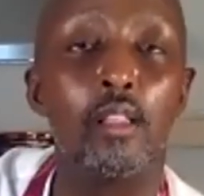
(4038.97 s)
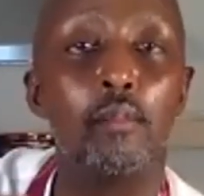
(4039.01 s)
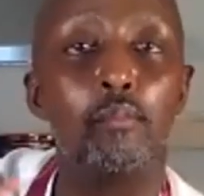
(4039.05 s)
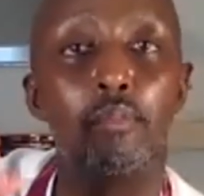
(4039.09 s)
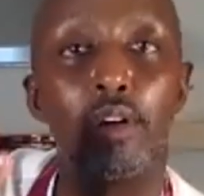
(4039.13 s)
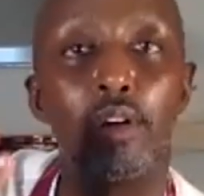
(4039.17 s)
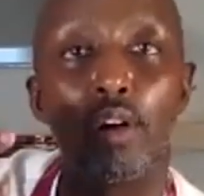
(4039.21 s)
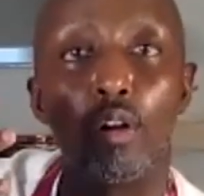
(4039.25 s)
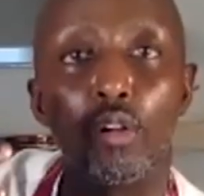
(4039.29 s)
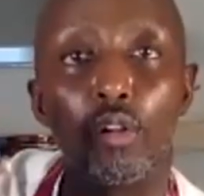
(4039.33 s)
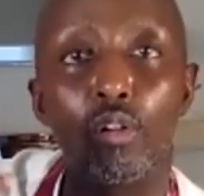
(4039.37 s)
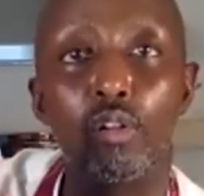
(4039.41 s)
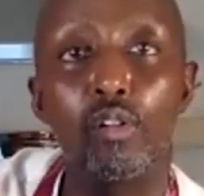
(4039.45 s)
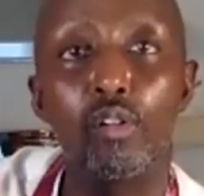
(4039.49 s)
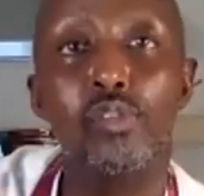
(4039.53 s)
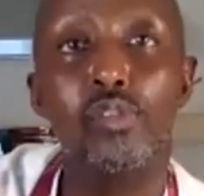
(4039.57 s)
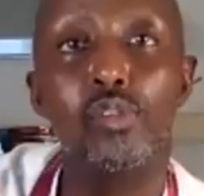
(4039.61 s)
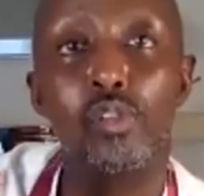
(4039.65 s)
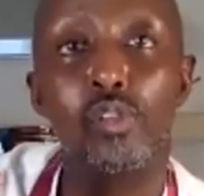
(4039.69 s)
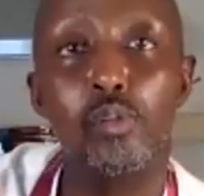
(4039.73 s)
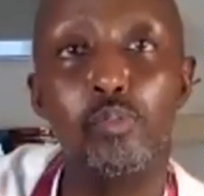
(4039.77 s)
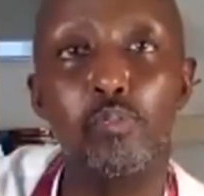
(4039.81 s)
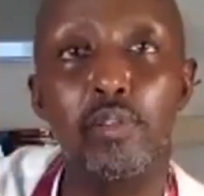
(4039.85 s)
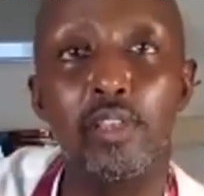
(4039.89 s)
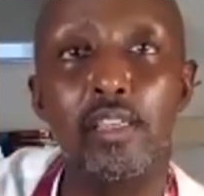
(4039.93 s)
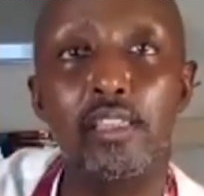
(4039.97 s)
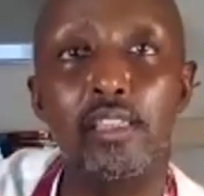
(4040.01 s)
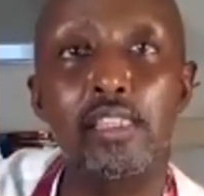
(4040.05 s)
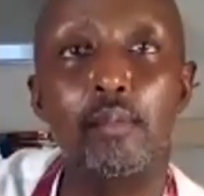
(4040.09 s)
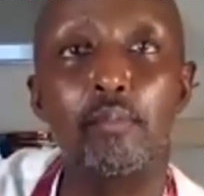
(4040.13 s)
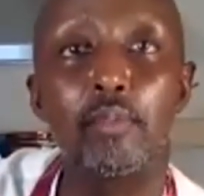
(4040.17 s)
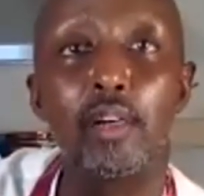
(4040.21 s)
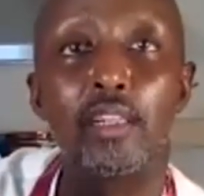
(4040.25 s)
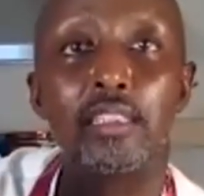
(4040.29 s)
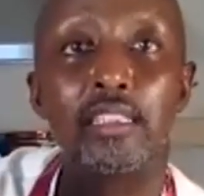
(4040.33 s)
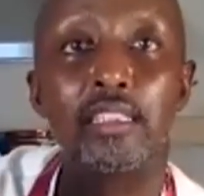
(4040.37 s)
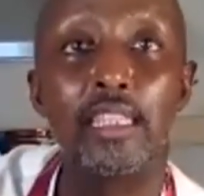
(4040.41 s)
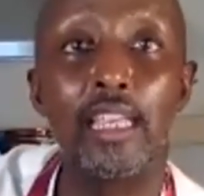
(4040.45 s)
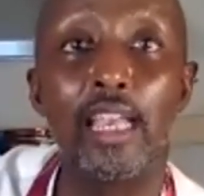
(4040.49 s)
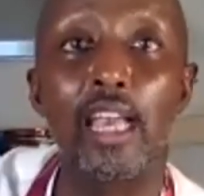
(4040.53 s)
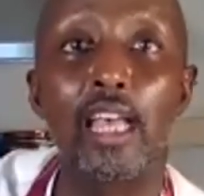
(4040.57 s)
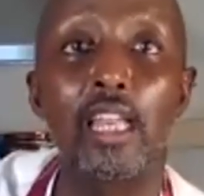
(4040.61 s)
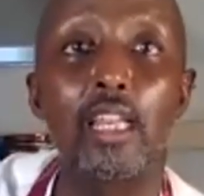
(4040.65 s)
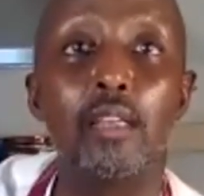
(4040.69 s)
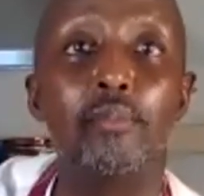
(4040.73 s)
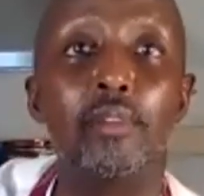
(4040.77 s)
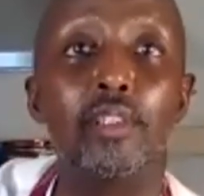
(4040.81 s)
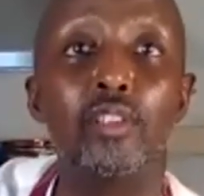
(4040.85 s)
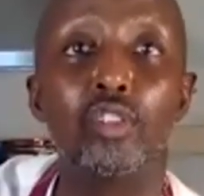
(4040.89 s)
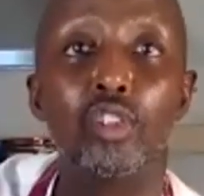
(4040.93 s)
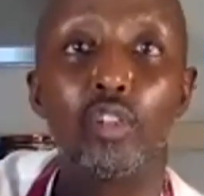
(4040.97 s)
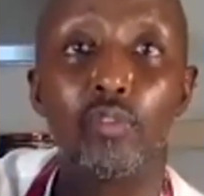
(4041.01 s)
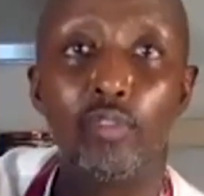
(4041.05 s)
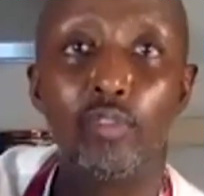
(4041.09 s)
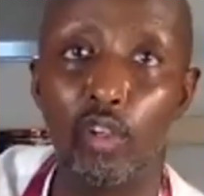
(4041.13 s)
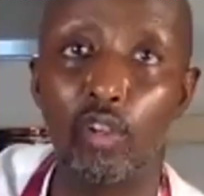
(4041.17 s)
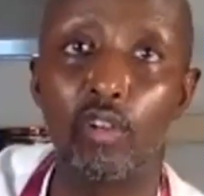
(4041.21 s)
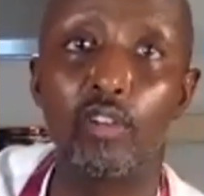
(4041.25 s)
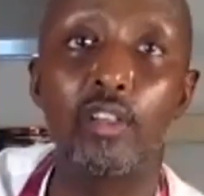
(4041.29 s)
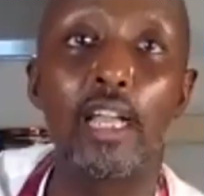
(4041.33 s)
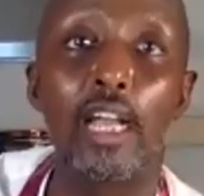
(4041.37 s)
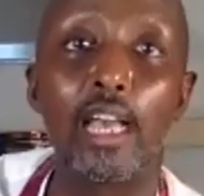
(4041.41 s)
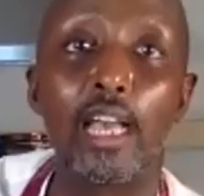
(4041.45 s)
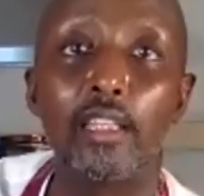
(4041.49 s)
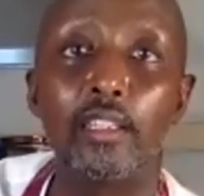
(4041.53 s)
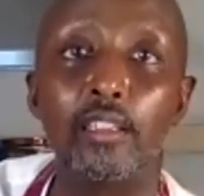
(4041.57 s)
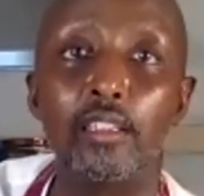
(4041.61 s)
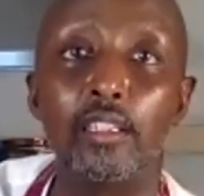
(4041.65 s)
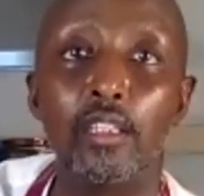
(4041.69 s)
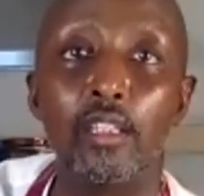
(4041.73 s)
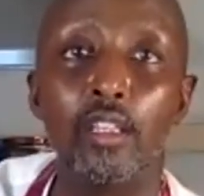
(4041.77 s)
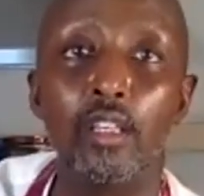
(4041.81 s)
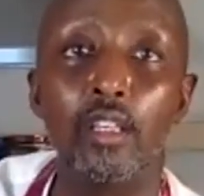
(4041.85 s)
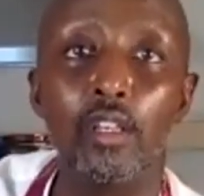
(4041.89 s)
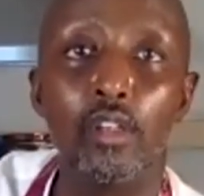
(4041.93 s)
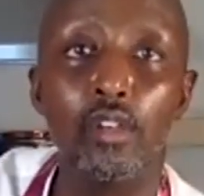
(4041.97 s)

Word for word: but also speaks about the element of locality.